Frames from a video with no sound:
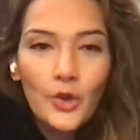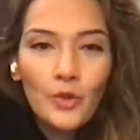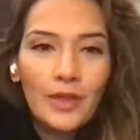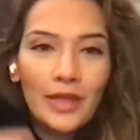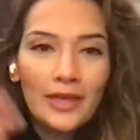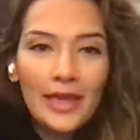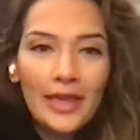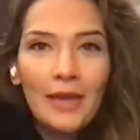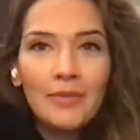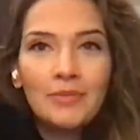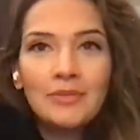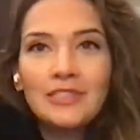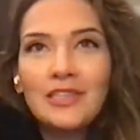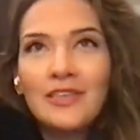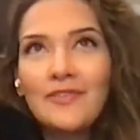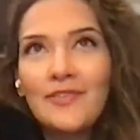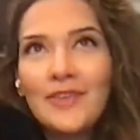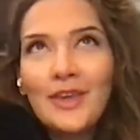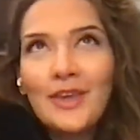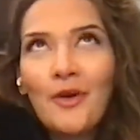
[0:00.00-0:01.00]
like
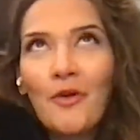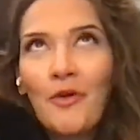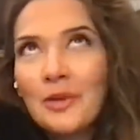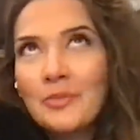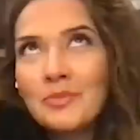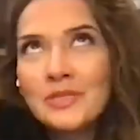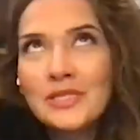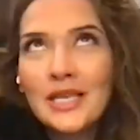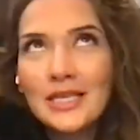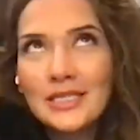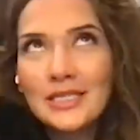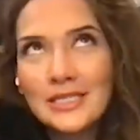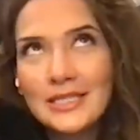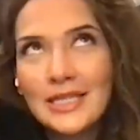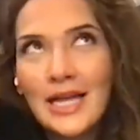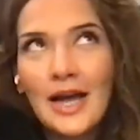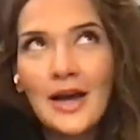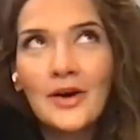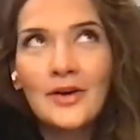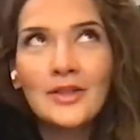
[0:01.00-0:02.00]
mtv cribs
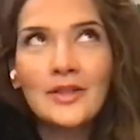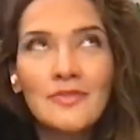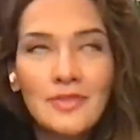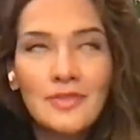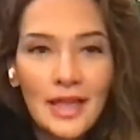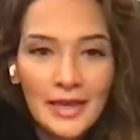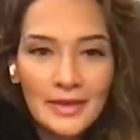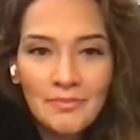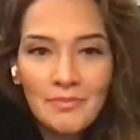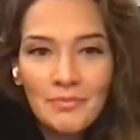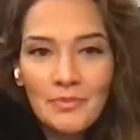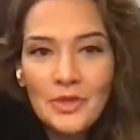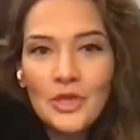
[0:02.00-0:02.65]
style of like